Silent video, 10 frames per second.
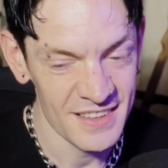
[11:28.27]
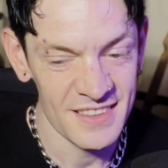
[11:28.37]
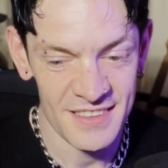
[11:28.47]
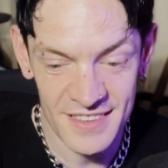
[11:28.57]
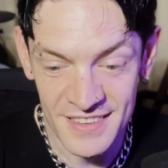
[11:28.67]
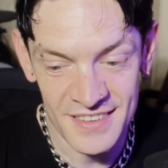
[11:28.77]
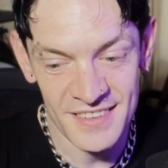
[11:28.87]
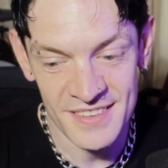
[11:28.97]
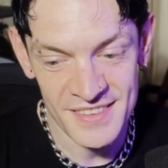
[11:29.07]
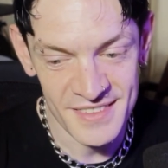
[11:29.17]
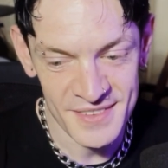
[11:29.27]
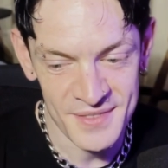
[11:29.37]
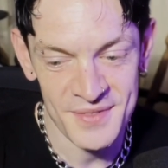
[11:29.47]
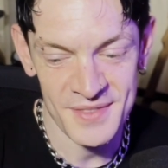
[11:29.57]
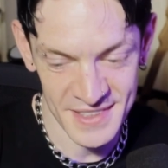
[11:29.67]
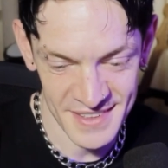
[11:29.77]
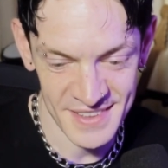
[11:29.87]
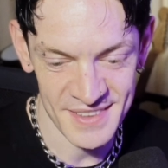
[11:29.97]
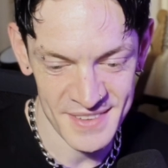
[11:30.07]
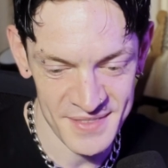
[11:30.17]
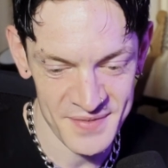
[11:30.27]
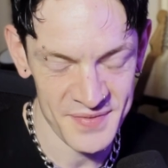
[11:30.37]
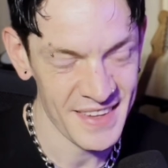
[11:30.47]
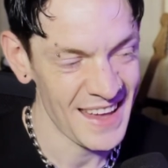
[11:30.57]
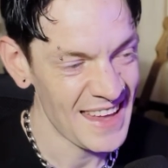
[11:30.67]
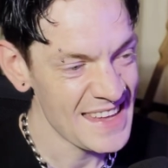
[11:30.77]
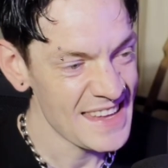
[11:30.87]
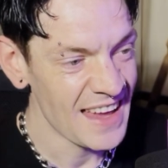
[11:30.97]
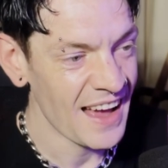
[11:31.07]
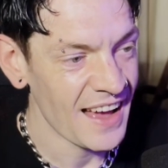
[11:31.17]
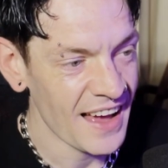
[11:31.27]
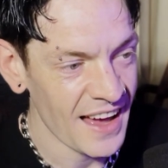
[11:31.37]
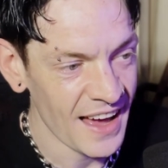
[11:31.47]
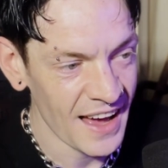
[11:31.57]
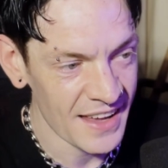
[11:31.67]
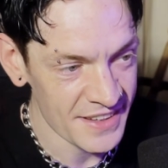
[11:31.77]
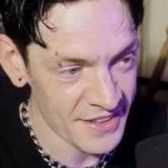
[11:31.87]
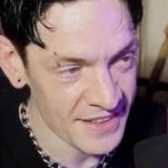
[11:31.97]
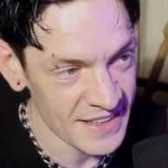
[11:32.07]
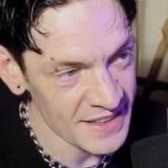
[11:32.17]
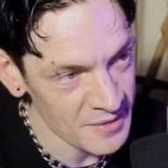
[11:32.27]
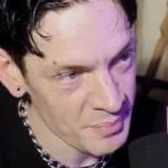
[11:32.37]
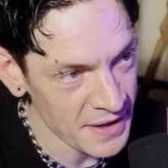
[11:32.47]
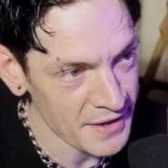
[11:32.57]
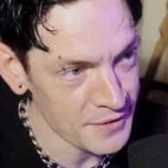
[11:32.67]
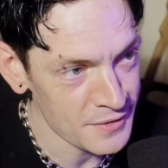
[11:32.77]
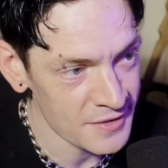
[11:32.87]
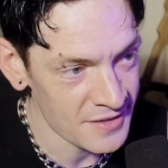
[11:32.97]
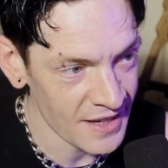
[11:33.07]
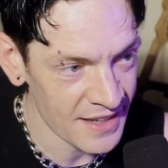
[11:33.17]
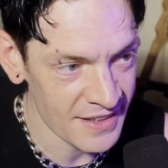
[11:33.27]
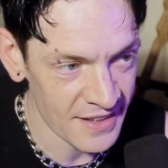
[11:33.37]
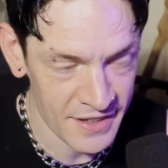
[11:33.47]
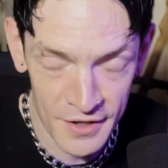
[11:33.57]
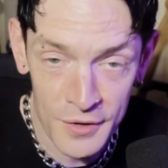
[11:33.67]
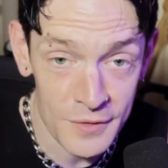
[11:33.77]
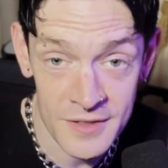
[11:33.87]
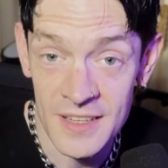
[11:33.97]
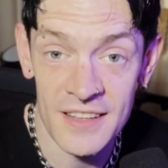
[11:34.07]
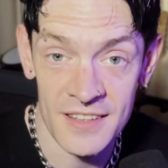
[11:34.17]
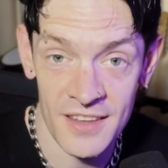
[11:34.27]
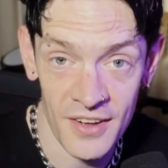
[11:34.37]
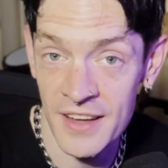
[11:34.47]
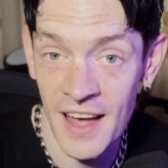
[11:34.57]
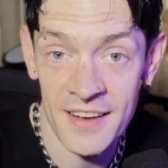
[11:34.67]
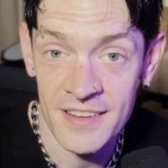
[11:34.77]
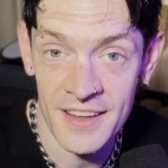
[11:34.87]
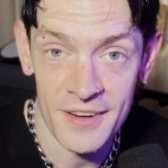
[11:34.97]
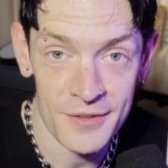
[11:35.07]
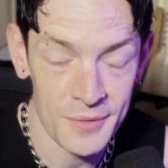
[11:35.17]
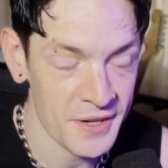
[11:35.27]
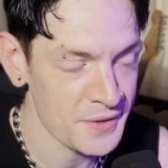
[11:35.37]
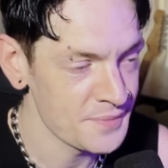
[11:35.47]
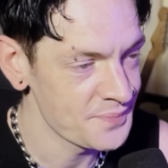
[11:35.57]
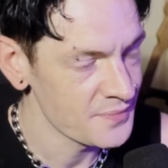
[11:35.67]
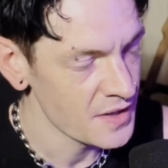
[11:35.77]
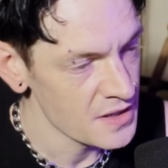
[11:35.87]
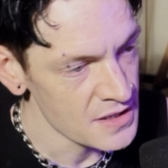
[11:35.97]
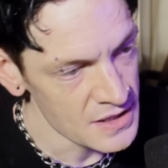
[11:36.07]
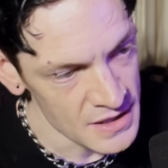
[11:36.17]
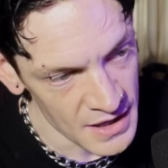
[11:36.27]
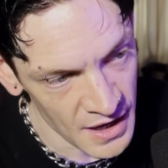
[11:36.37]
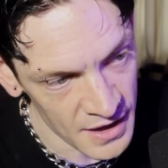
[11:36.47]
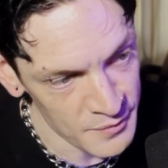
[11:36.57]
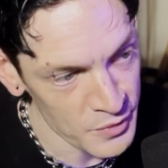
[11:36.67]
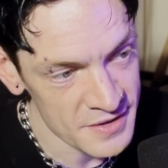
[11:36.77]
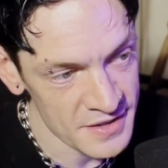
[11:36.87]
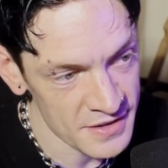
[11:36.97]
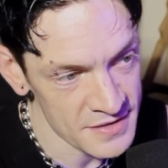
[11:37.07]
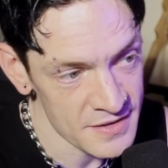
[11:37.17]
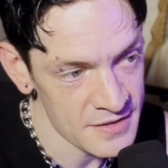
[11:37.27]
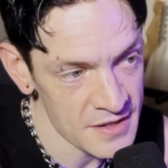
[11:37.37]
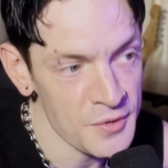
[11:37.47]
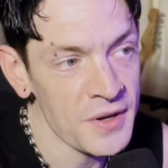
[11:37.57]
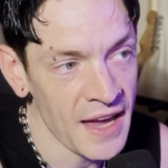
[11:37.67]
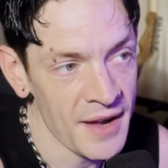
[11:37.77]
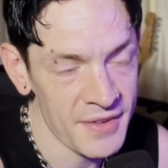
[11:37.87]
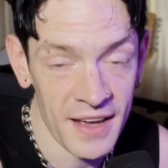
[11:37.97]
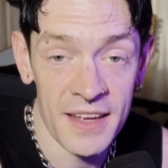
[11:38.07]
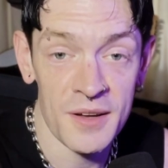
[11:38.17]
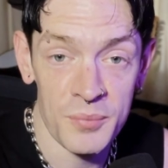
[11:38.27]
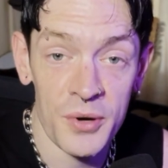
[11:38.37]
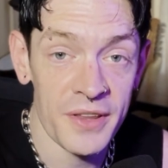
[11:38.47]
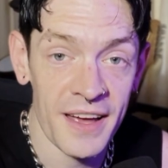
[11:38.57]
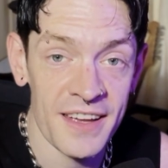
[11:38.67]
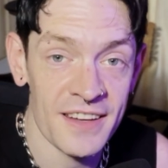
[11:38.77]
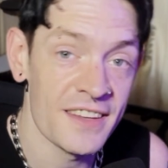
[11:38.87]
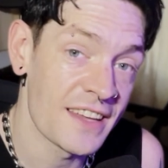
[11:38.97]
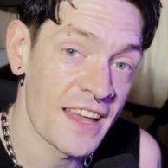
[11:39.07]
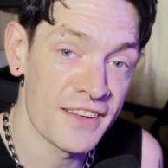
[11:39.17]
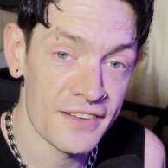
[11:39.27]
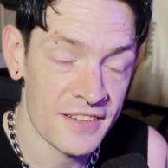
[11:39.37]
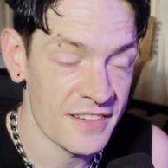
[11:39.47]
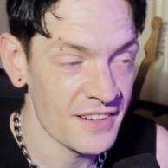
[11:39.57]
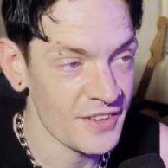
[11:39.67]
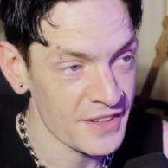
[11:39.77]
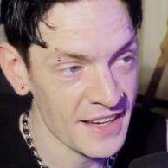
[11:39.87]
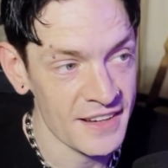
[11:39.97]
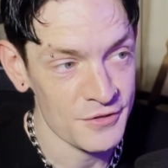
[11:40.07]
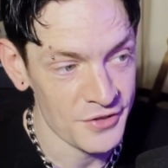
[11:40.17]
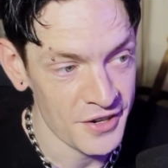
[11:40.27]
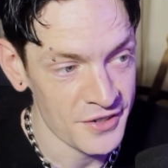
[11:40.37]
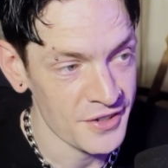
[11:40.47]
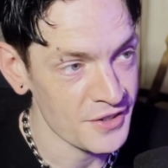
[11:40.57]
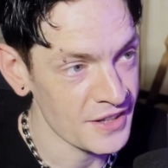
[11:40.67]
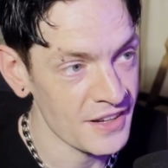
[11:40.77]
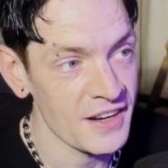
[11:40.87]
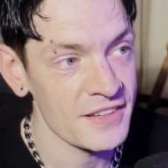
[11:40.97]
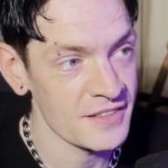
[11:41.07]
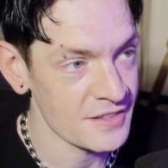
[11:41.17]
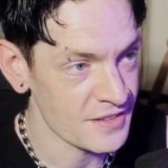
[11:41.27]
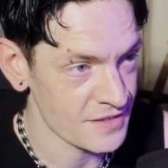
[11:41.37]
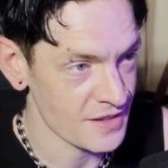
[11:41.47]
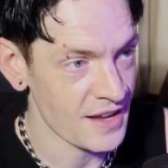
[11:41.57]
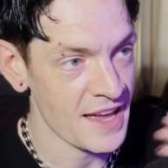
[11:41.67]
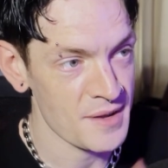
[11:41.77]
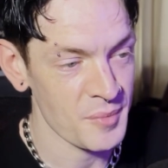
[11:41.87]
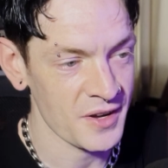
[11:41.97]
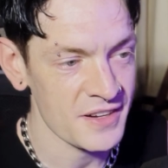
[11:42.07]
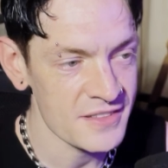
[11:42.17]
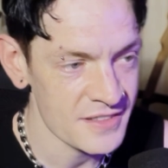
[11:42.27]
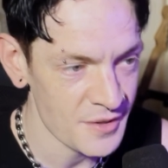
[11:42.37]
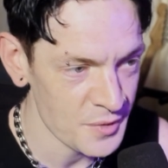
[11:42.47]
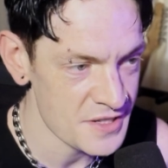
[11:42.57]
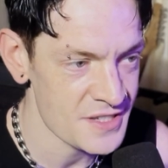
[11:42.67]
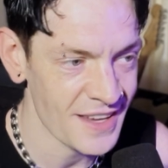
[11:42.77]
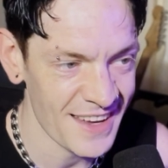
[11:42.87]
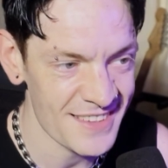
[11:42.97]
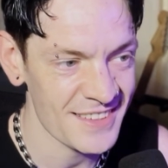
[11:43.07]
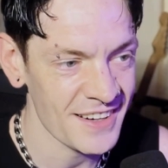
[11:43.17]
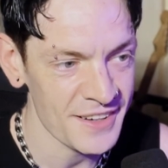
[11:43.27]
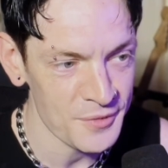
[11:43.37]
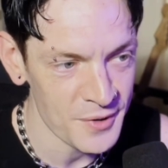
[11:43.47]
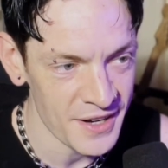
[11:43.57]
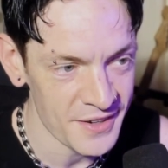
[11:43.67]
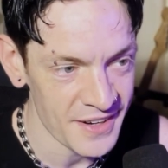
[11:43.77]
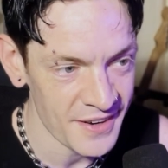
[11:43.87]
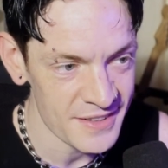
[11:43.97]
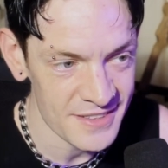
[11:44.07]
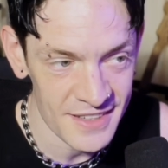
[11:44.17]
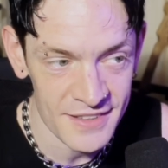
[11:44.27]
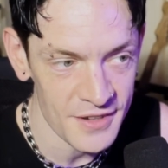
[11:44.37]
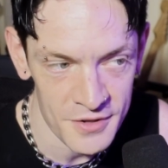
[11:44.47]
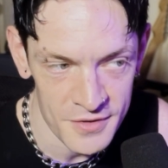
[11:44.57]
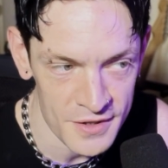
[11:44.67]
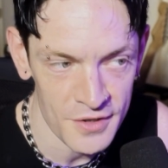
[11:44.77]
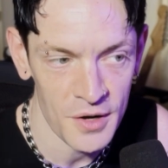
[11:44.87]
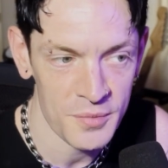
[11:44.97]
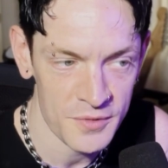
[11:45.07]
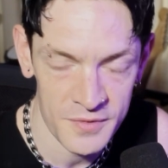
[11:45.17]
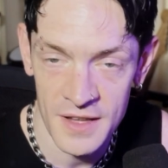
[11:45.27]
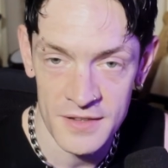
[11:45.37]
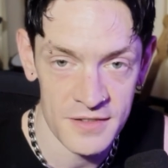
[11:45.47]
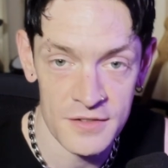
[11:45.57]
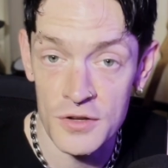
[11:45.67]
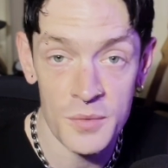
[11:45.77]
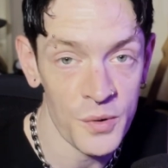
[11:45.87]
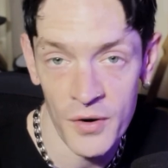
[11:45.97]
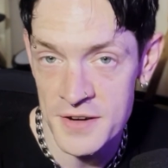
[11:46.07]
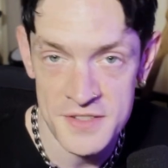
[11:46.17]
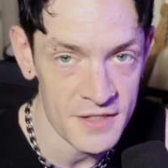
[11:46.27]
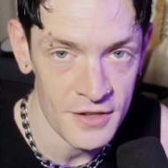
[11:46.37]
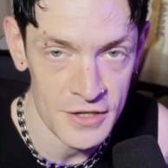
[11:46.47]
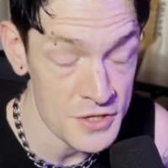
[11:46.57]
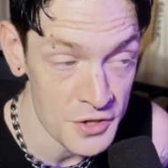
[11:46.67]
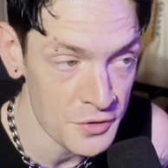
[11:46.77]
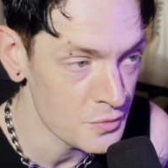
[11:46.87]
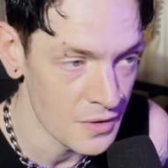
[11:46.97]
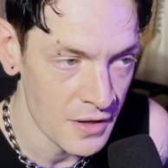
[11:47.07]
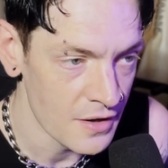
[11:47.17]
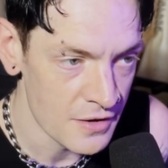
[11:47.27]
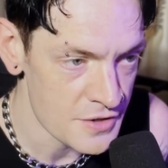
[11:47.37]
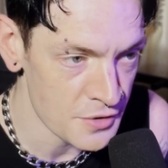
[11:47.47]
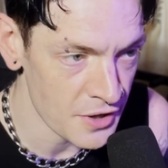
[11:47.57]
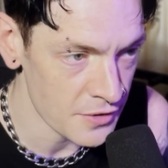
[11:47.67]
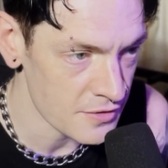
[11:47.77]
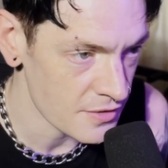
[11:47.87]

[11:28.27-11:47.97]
dun, dun. And then you can hear the bells and like an old synth that I had in there as well. And what he's done is he's still kept that in and put that in at the end on the outro, on the last like 8 bars, which is kind of wild how it sits over the top of this new progression that's only two notes.